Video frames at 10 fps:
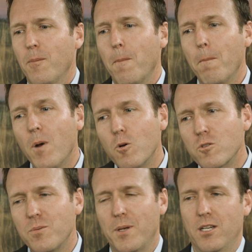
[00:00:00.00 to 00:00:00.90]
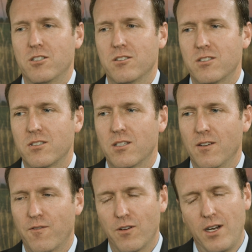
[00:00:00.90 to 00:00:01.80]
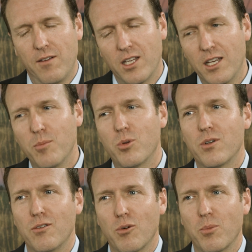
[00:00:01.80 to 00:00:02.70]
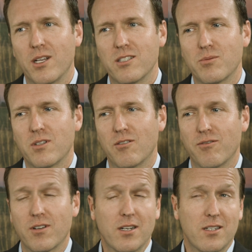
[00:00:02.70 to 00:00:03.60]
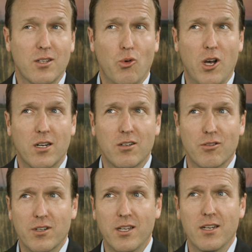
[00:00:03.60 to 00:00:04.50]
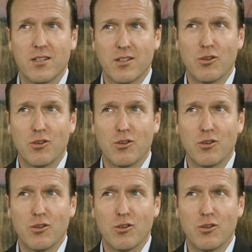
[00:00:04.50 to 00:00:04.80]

Most patients, if they're having a hip or knee replacement, are forgetting to walk or cane in the